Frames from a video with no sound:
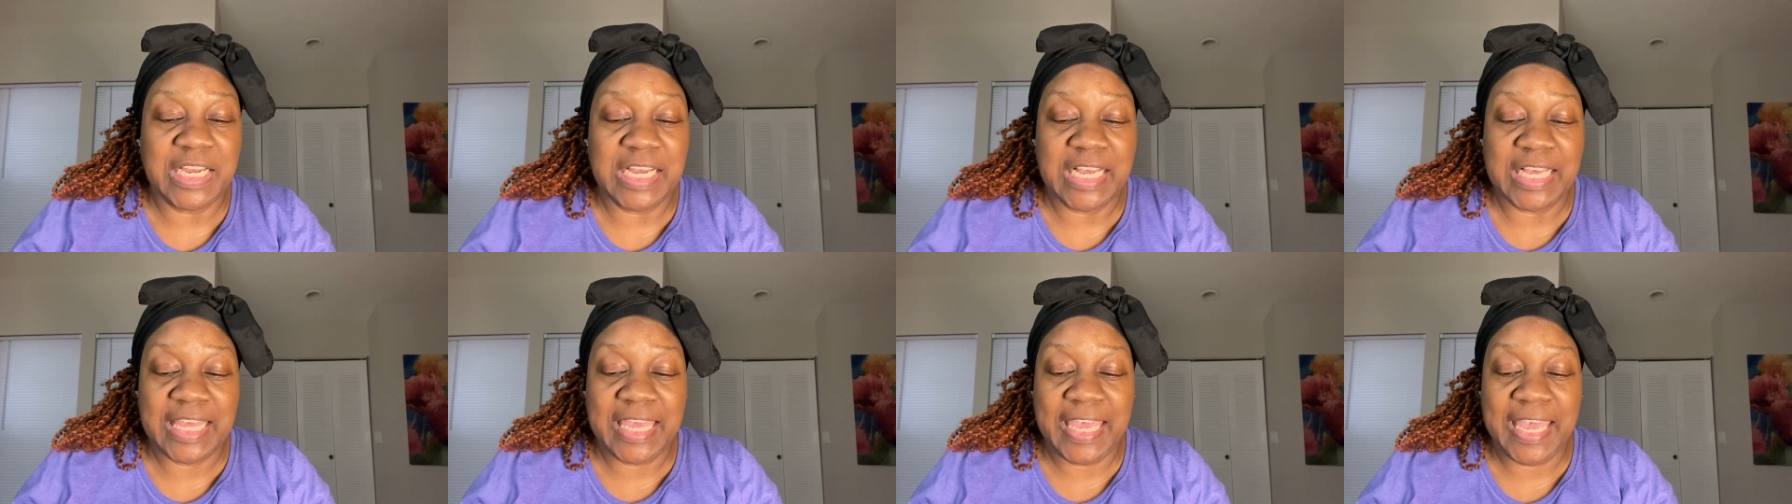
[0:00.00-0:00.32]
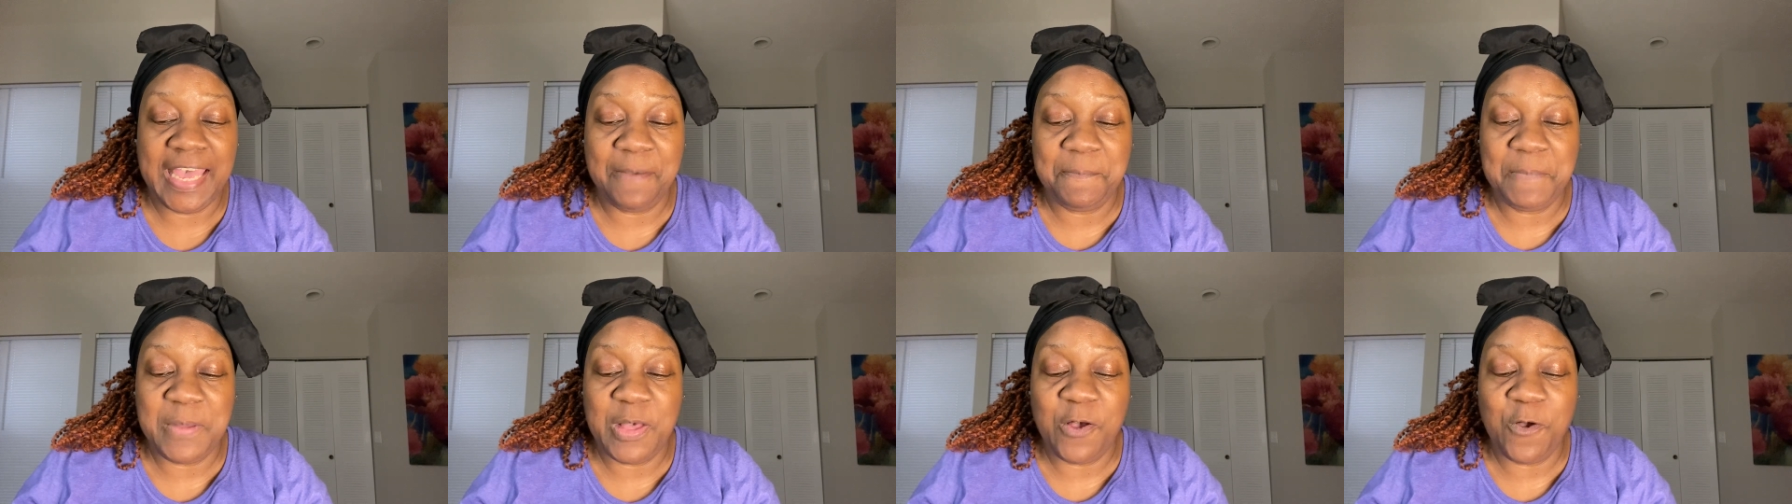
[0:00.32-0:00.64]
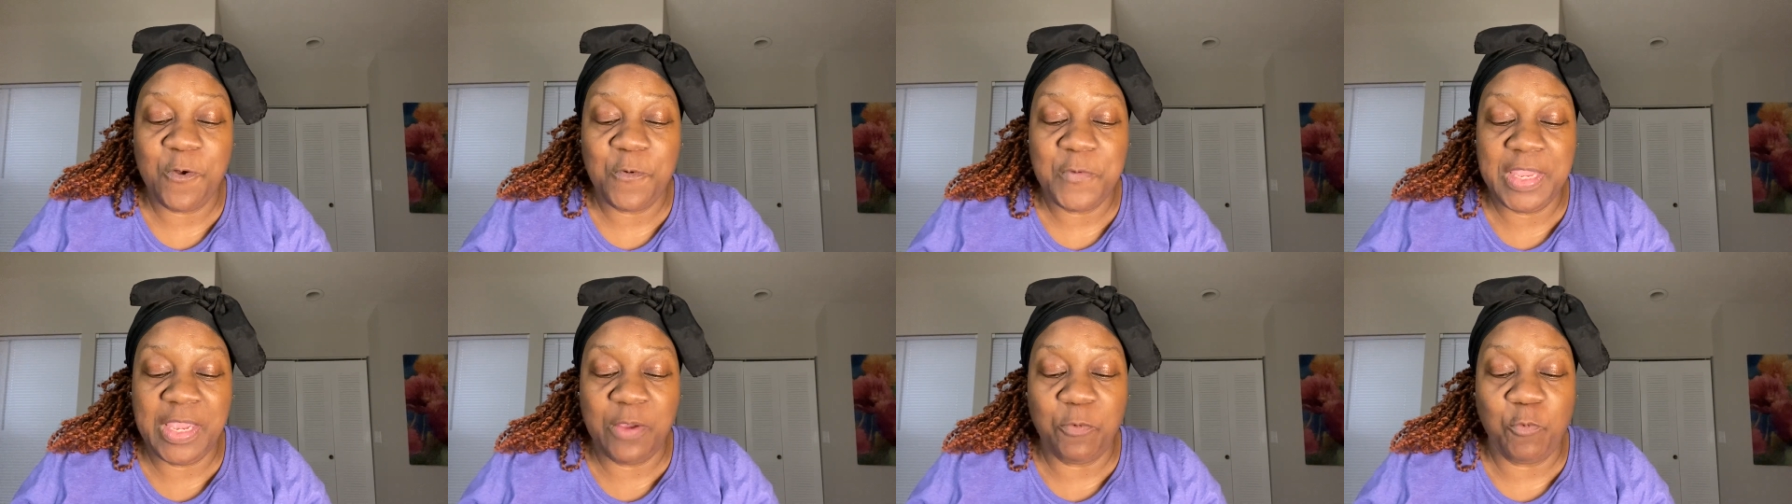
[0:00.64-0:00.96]

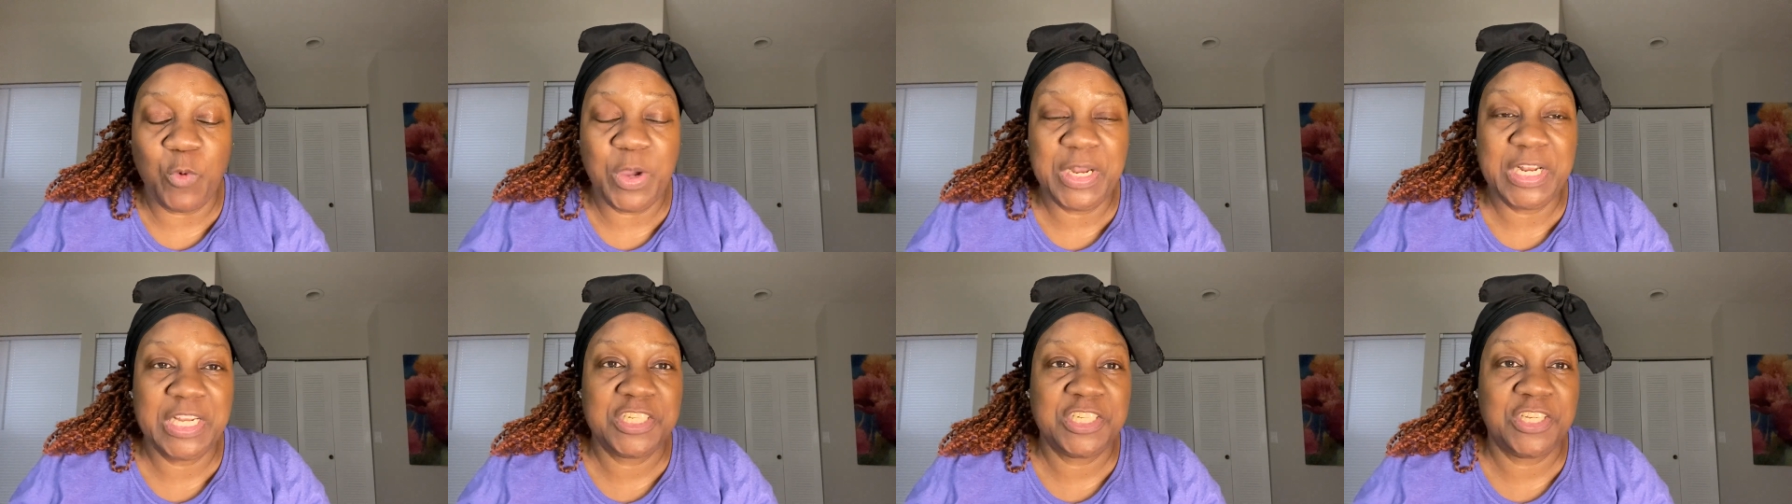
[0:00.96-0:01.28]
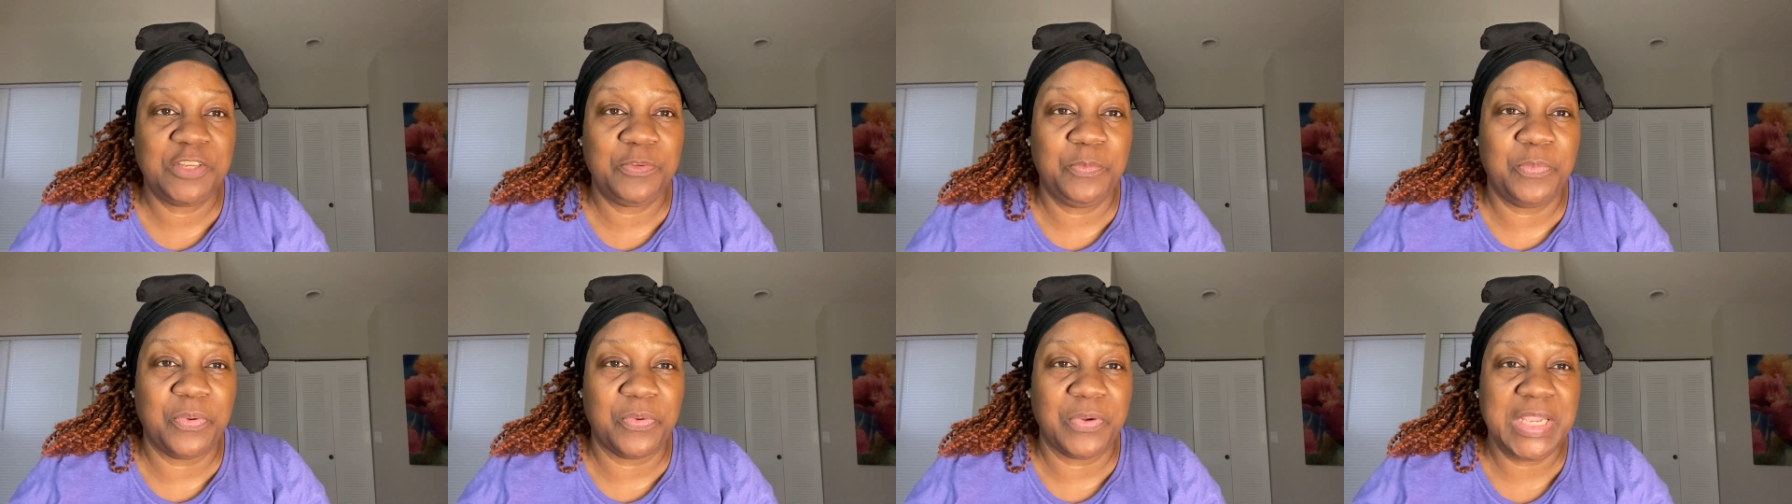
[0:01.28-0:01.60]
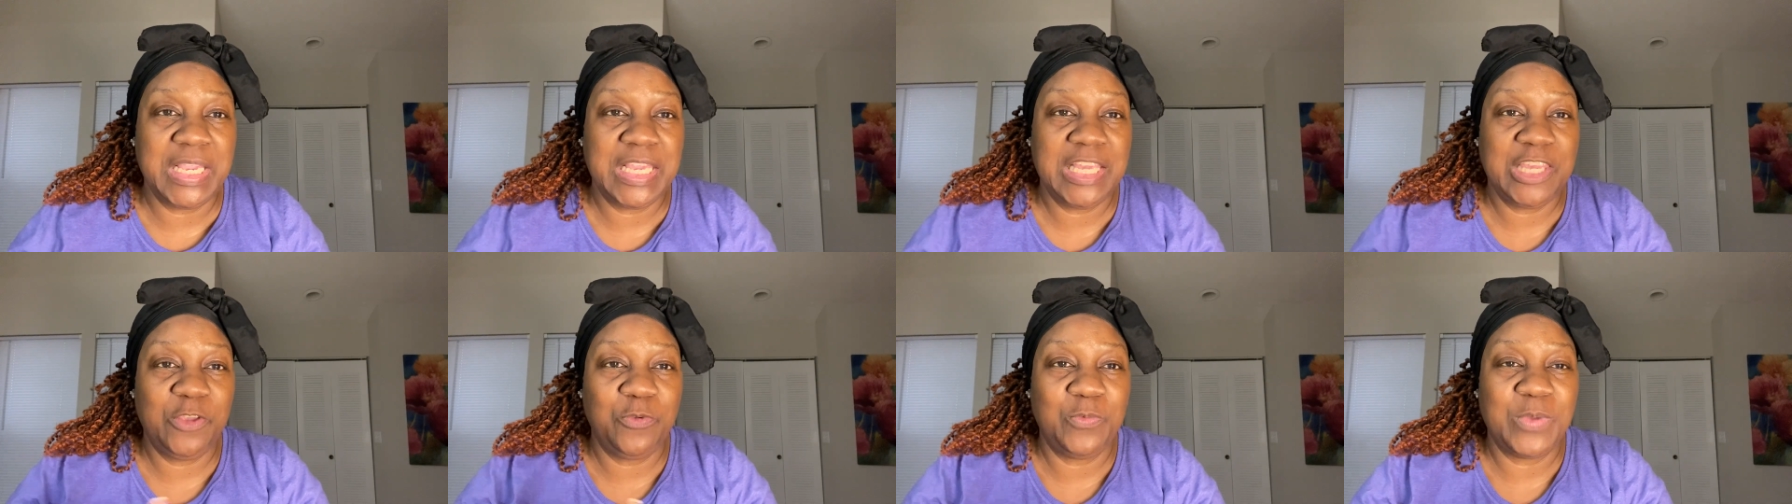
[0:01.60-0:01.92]
Akakpo and wanted to
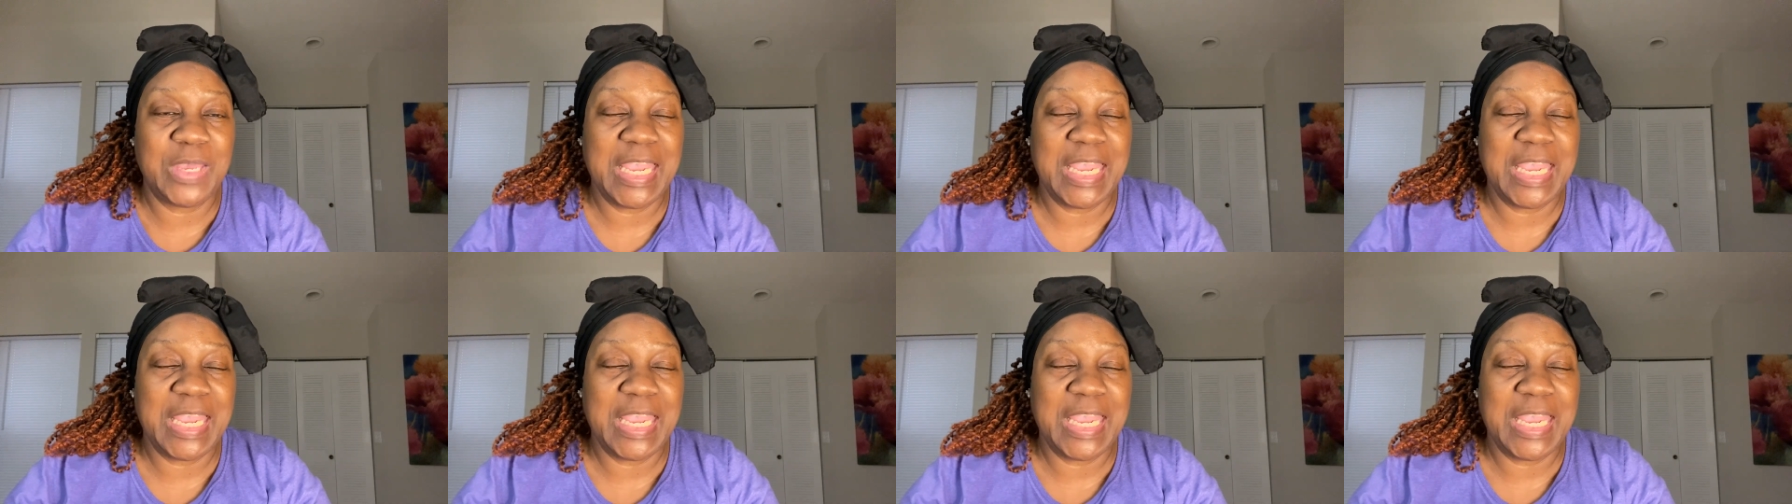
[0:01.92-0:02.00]
bring you